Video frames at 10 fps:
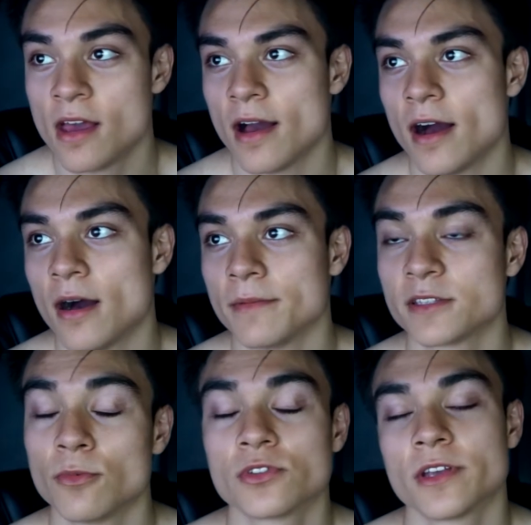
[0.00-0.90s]
Um,
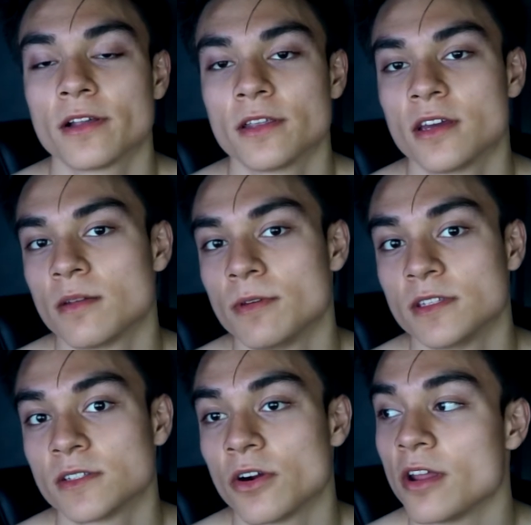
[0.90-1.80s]
it's most likely going to be
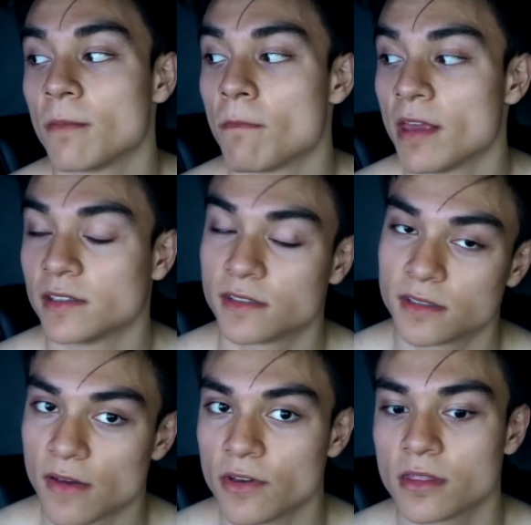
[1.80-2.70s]
starting May
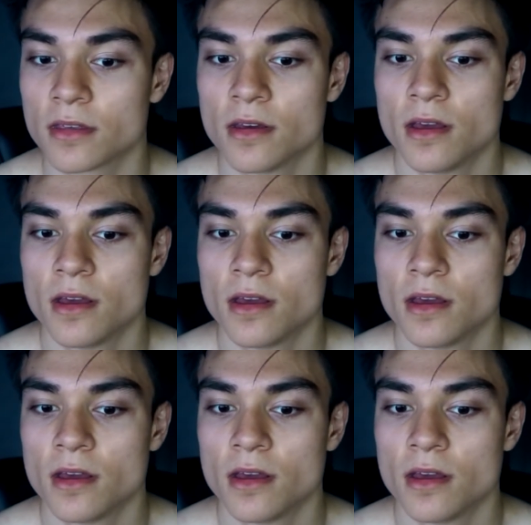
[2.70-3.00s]
7th.